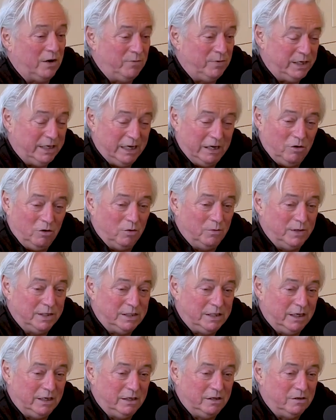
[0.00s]
we always
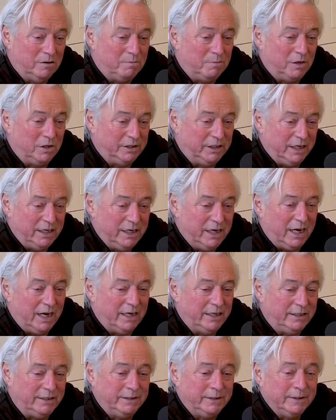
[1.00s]
did it on Monday
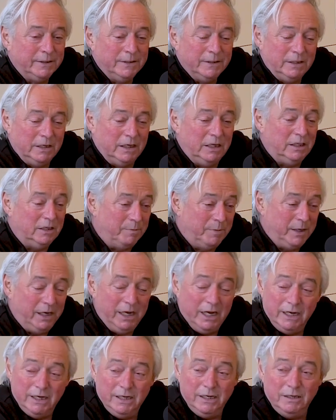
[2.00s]
night in the
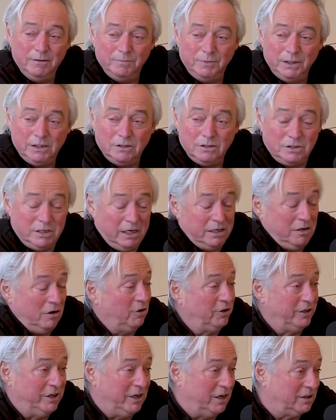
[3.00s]
beginning, because then
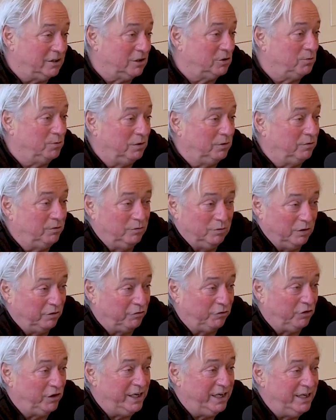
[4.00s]
all the artists were
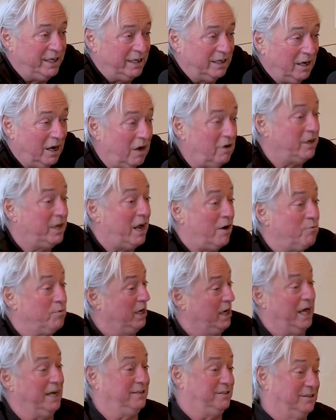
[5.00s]
free. Oh, yeah, we
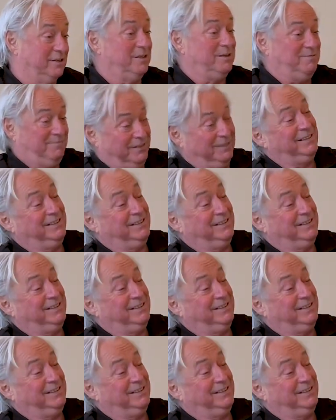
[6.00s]
like to come.